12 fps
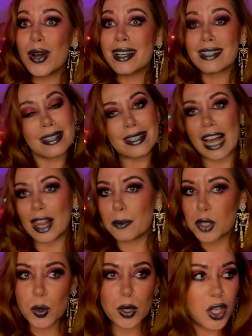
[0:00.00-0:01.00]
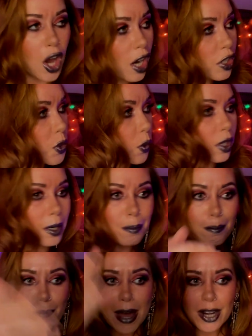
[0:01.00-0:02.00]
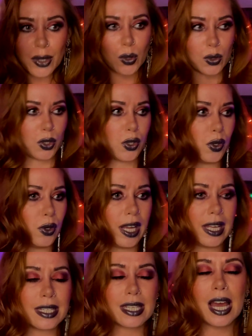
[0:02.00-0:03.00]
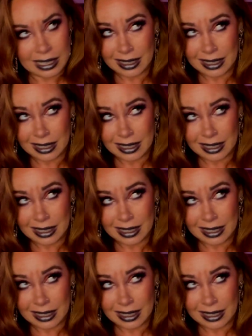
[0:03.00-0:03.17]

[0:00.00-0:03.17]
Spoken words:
sell them to a doctor or a medical student.